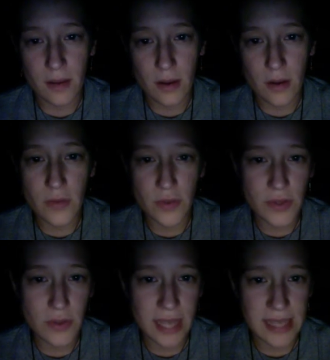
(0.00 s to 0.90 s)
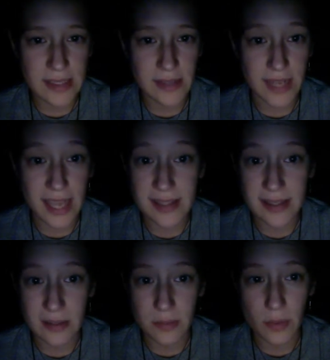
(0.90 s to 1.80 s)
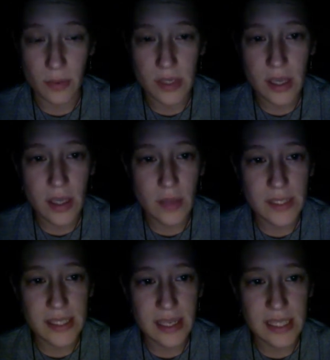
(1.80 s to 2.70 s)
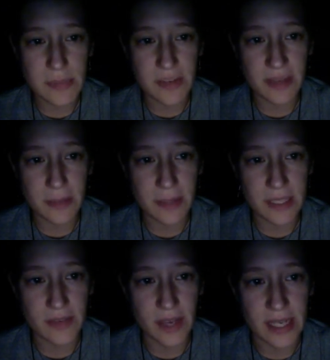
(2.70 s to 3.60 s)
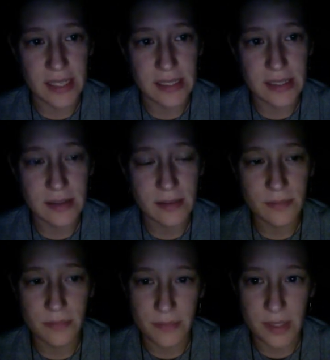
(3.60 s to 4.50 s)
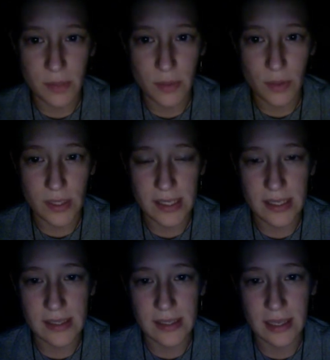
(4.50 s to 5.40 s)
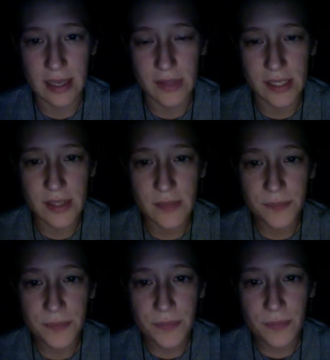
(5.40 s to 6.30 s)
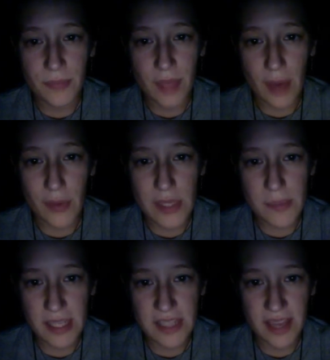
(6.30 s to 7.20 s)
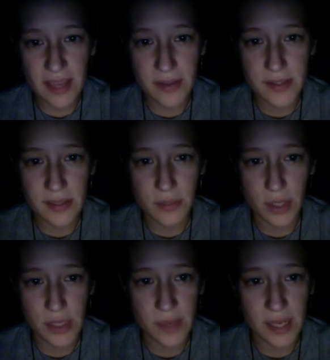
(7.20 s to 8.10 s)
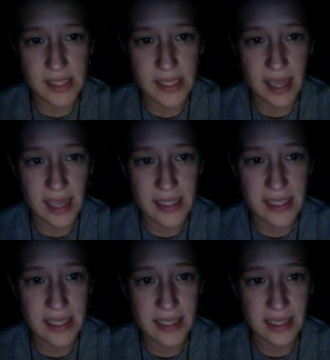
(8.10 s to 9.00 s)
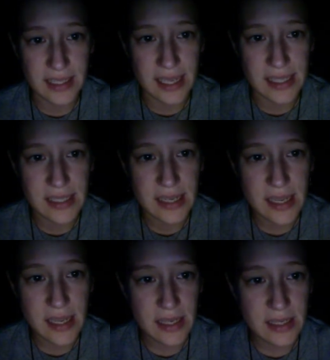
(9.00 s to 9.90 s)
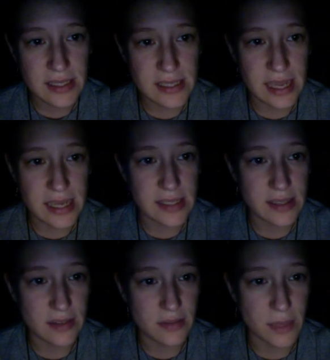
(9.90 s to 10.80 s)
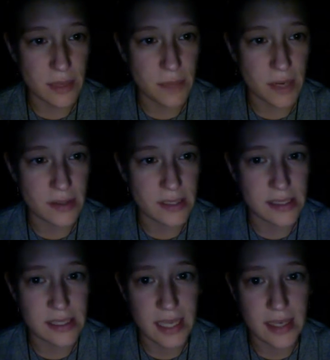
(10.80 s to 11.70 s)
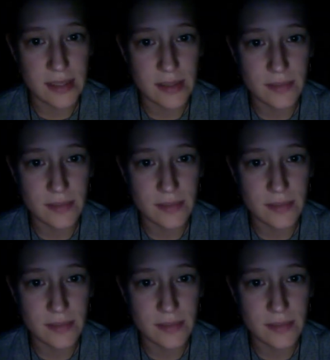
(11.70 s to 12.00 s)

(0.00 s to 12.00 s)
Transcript: Over a few glasses of an excellent port, we discussed my family's finances. Mr. Brewer is an accountant, our respective healths and prospects, and, at last, the state of my parents' estate.